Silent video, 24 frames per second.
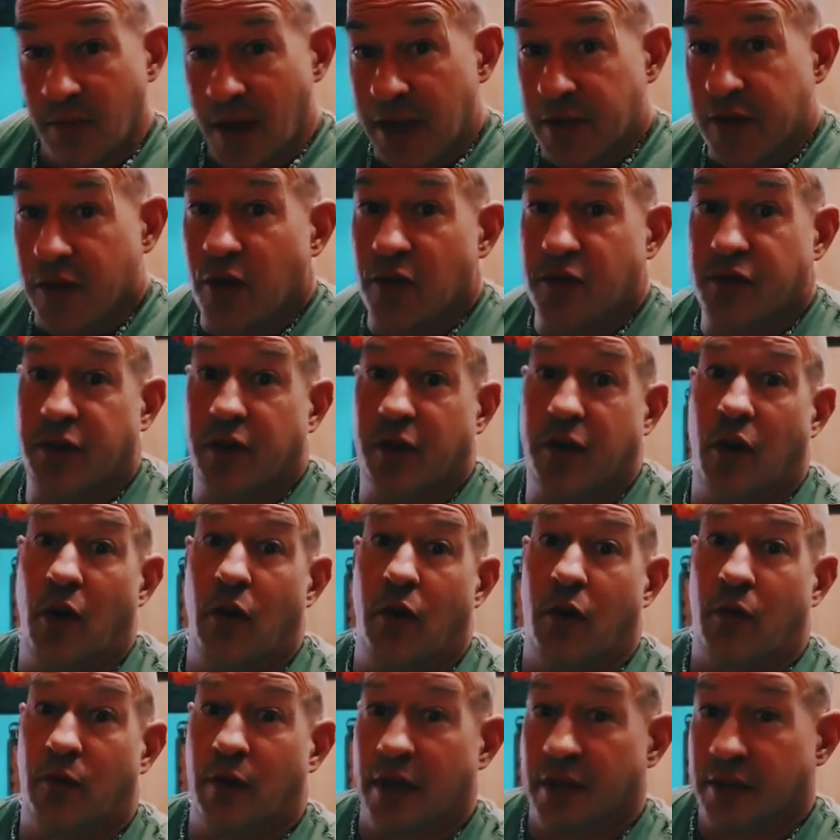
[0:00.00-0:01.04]
make those
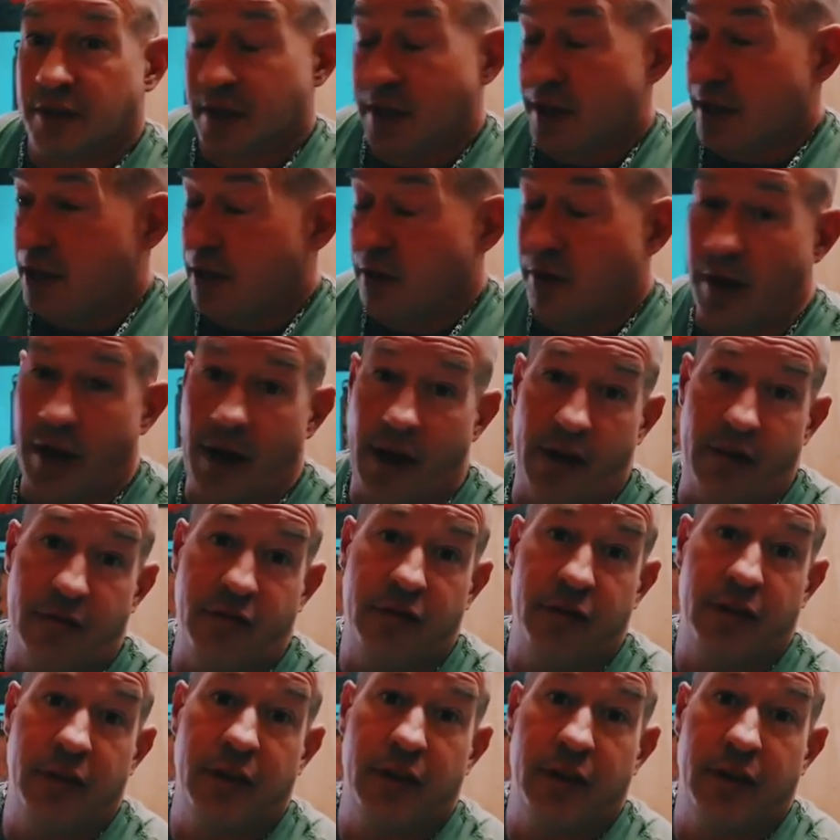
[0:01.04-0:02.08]
Dakota rings like you
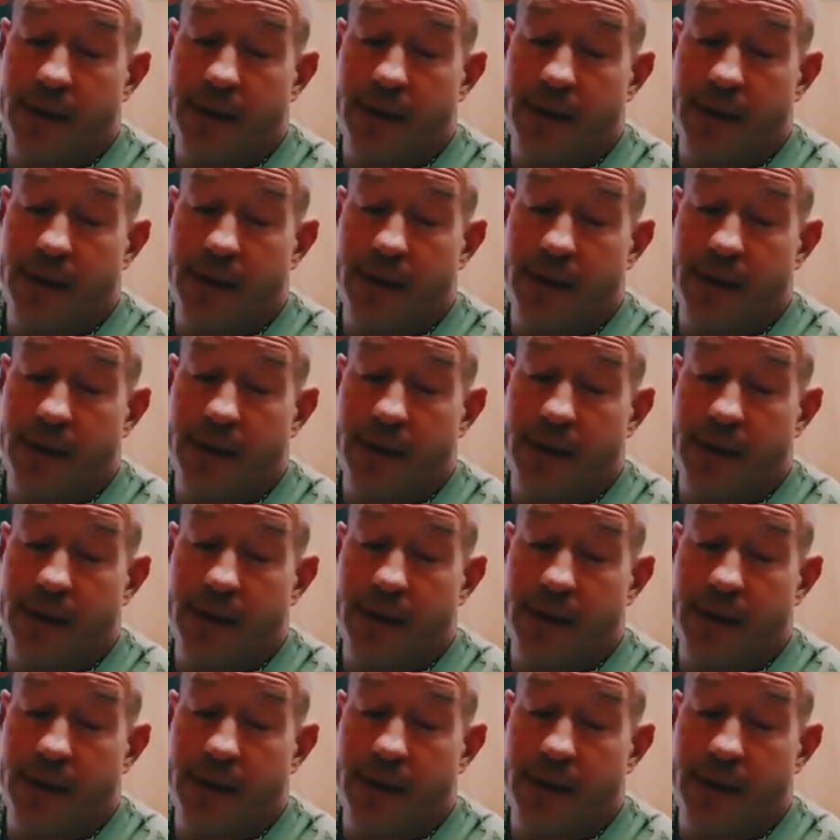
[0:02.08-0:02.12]
have.